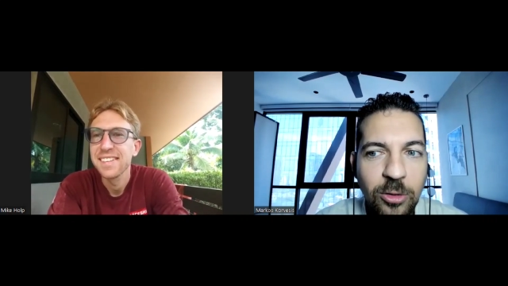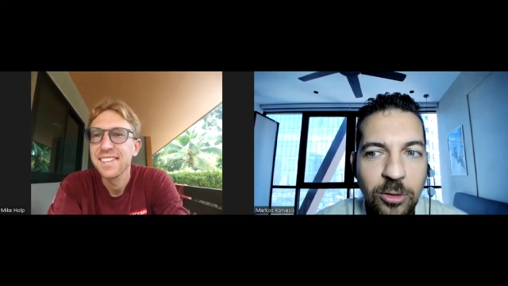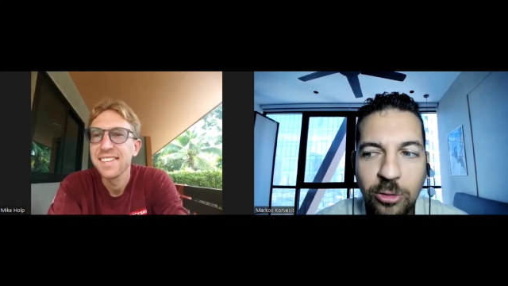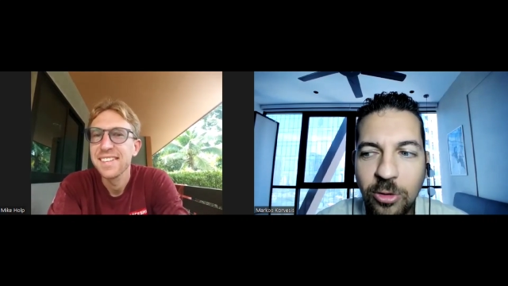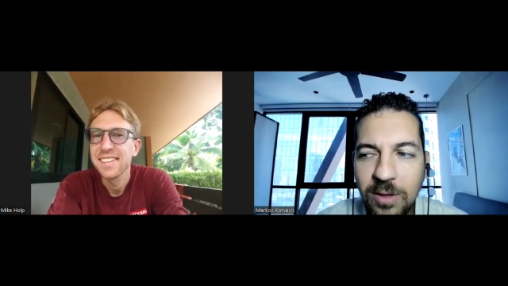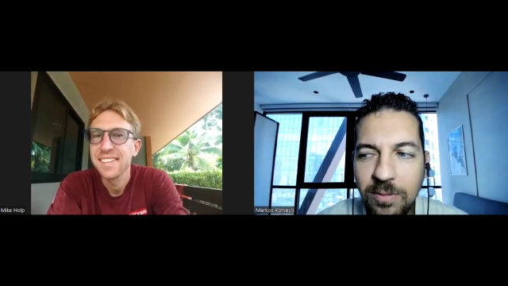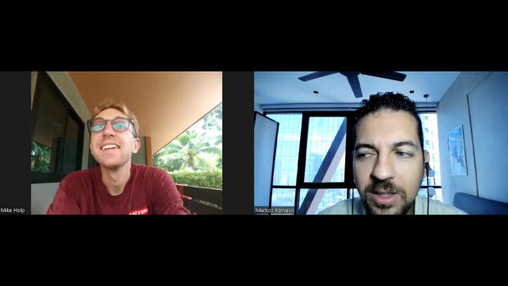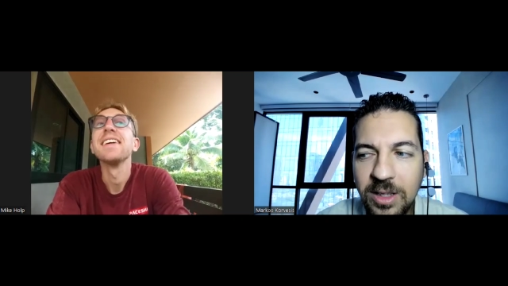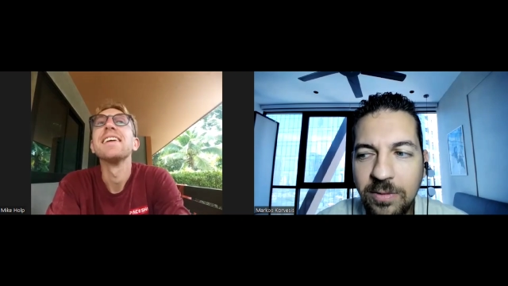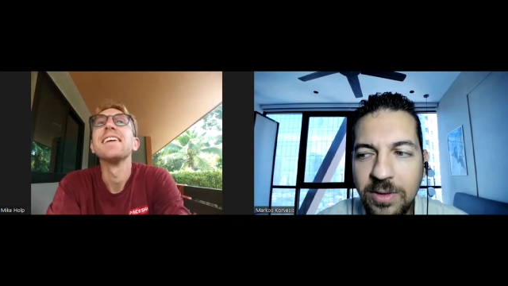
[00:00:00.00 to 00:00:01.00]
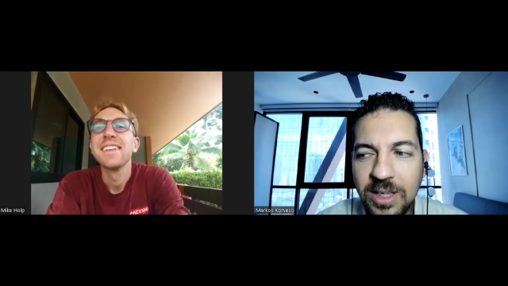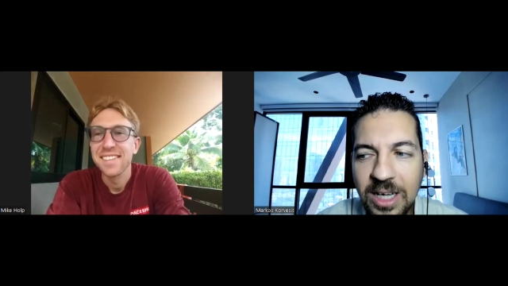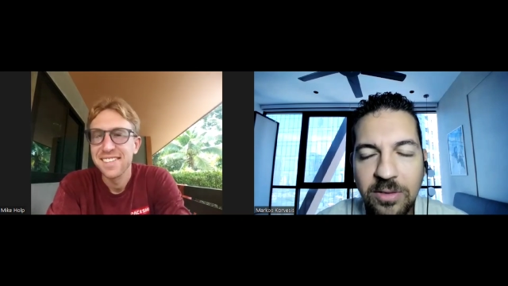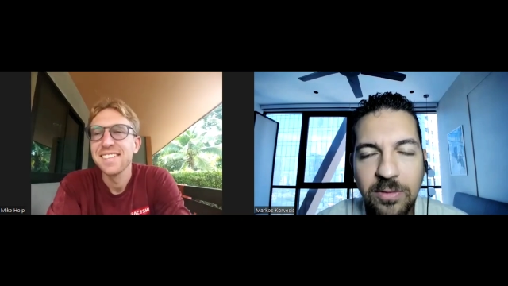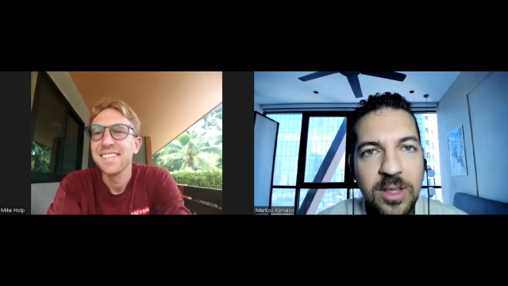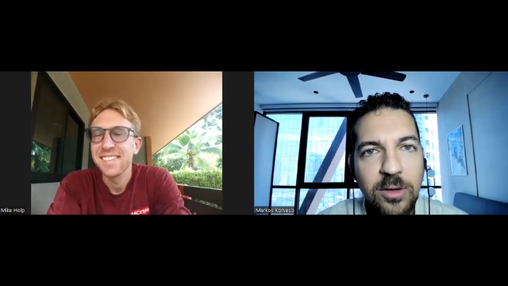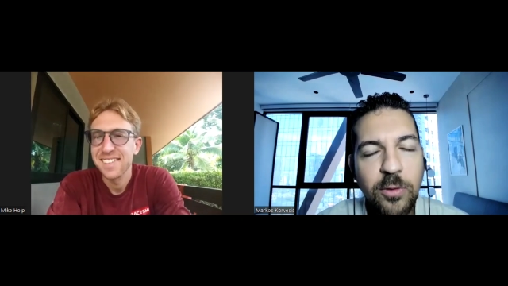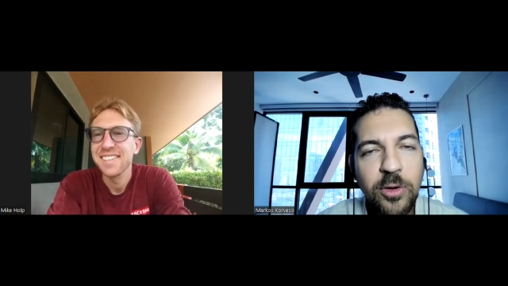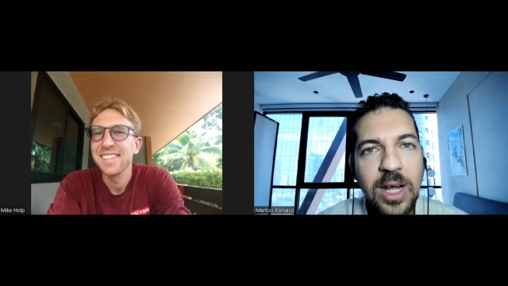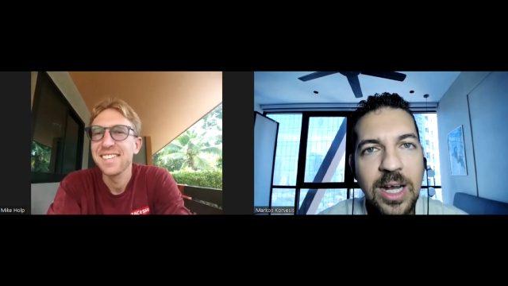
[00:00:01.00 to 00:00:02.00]
Speaker 1: So if, if it has these
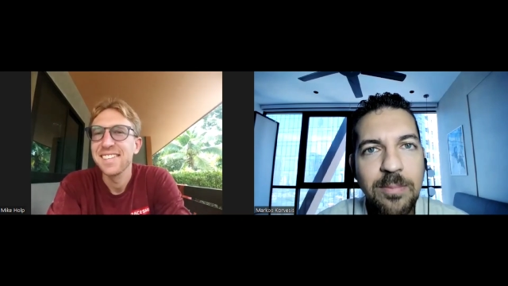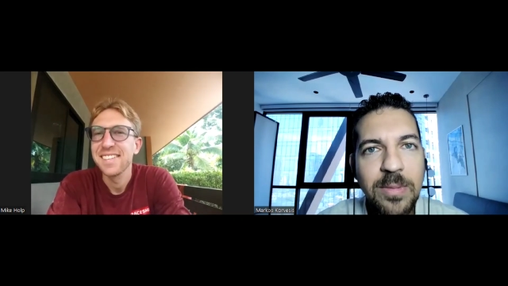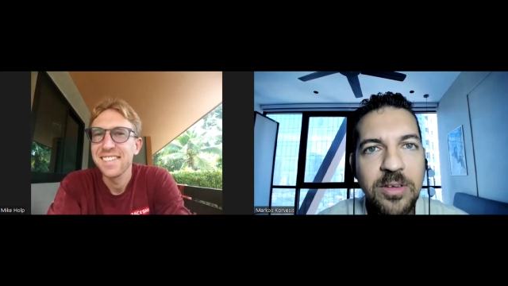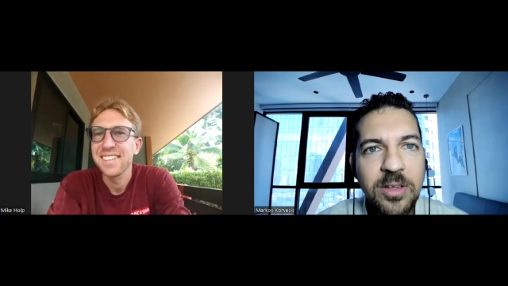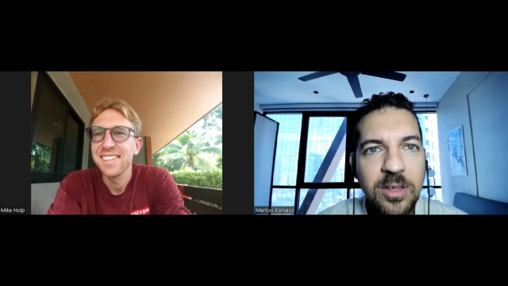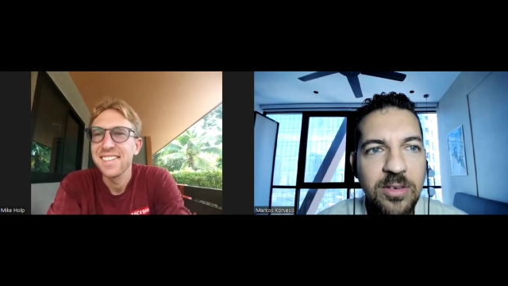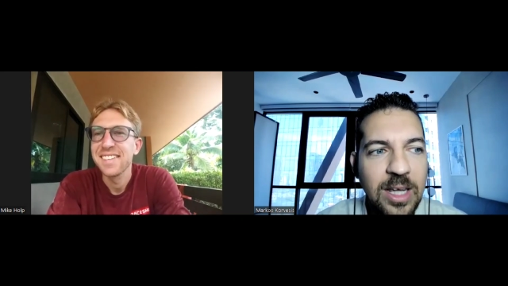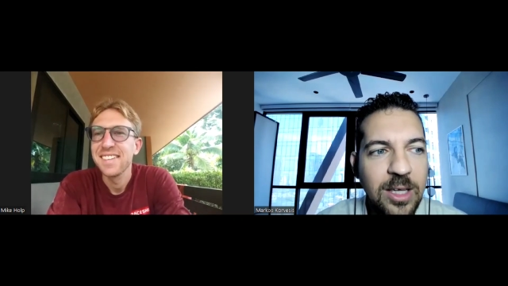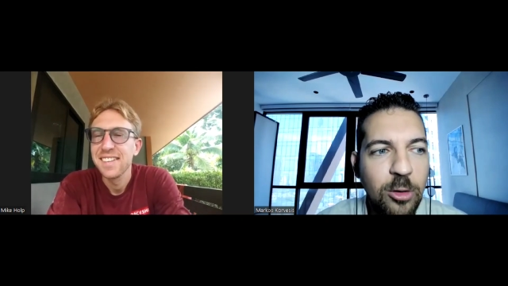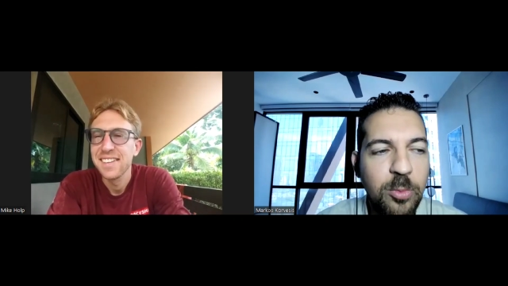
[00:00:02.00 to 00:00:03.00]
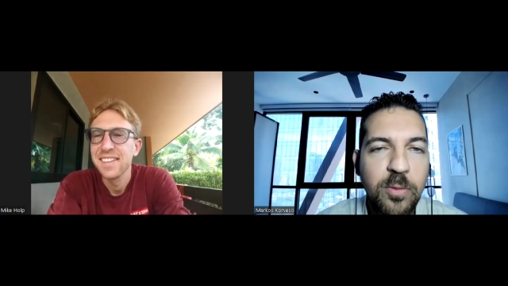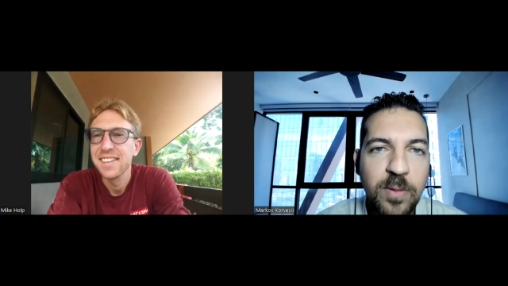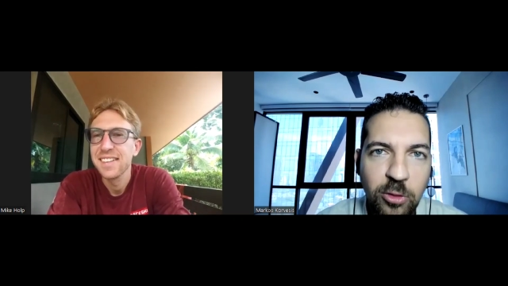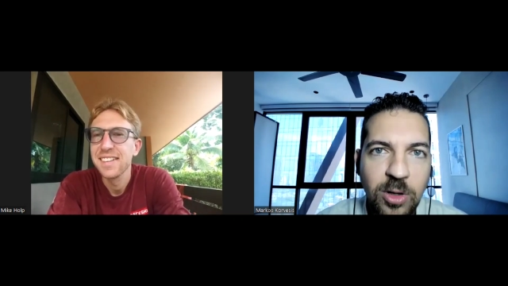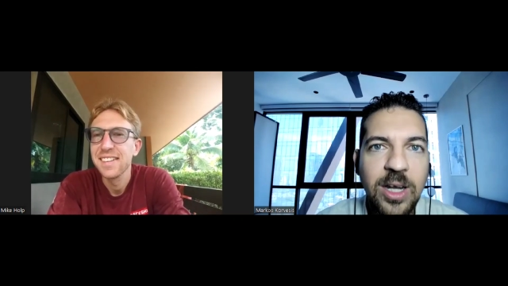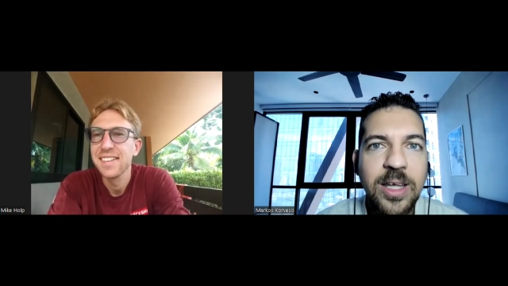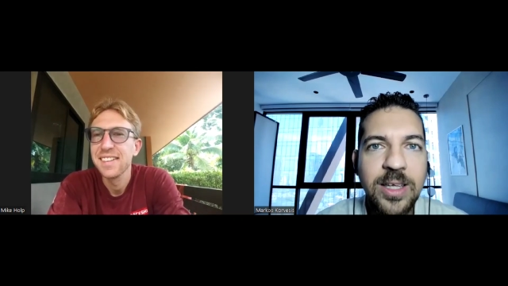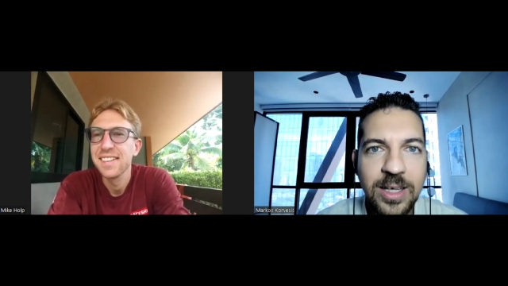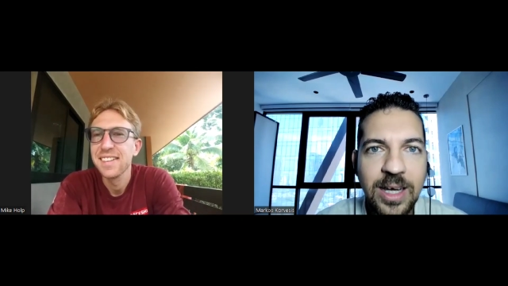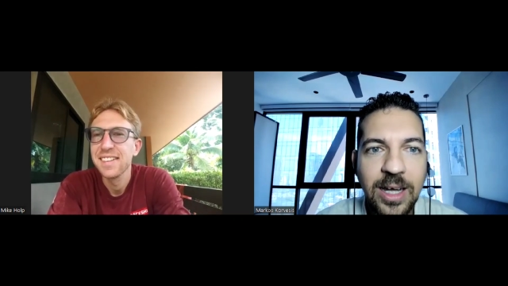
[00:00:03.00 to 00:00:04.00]
four elements, it is like your professional
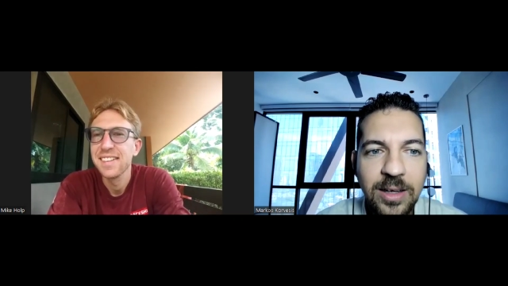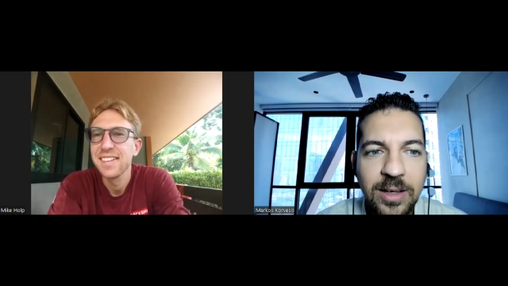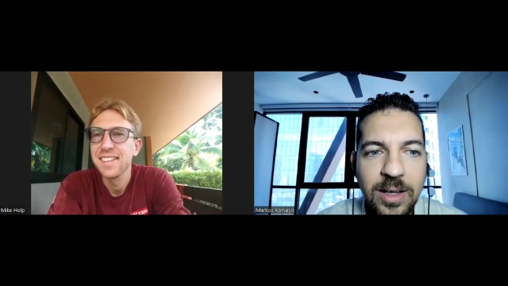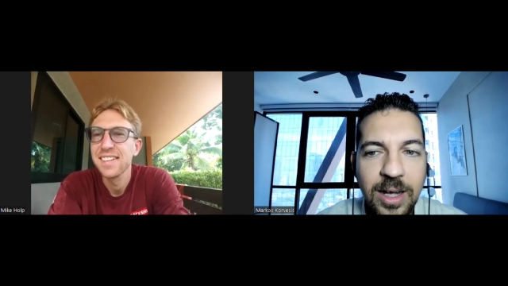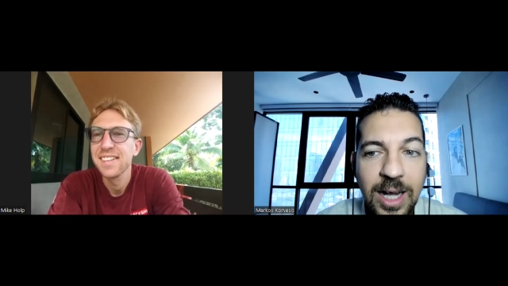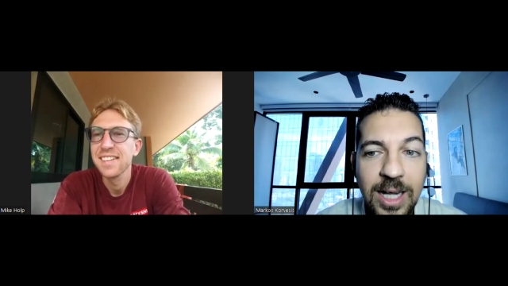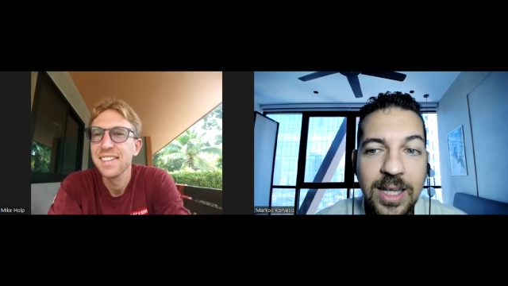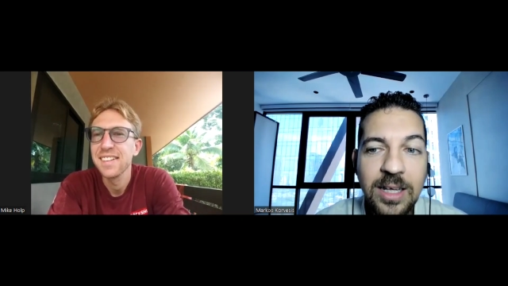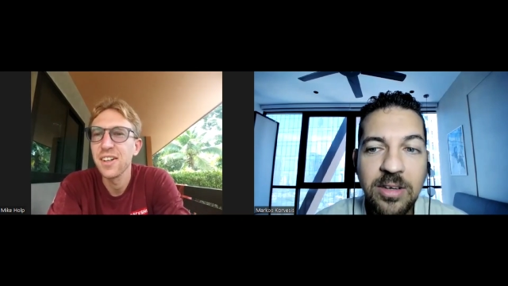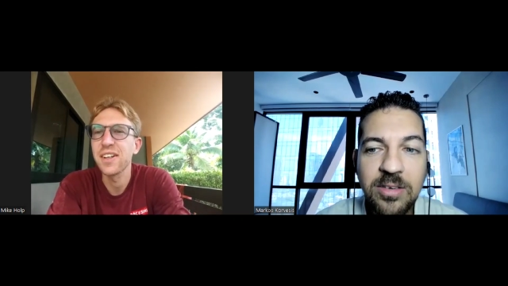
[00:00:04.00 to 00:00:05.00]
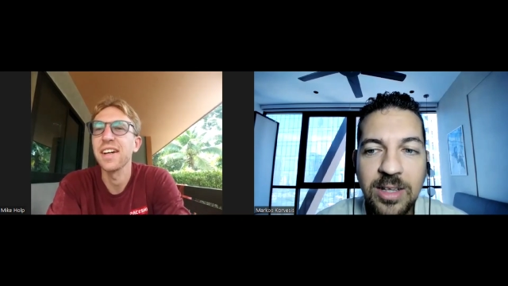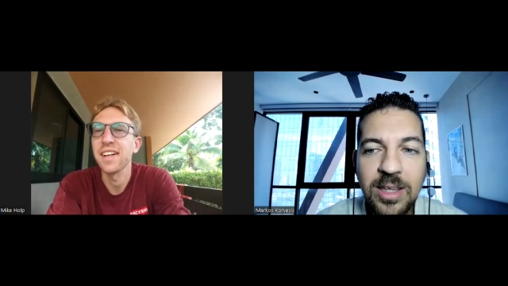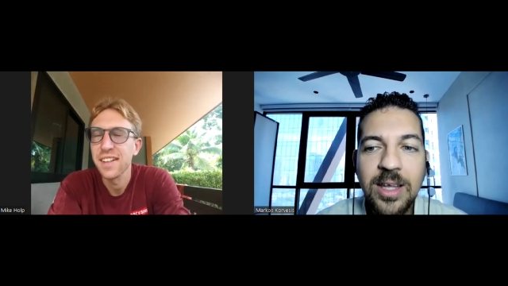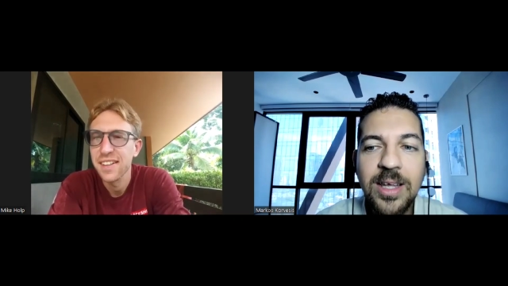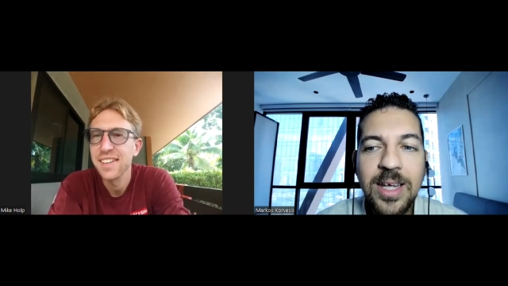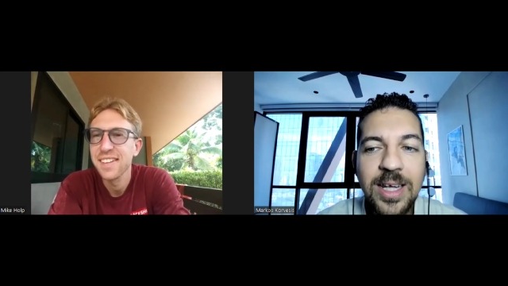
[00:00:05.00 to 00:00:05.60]
ikigai. And as I okay. said,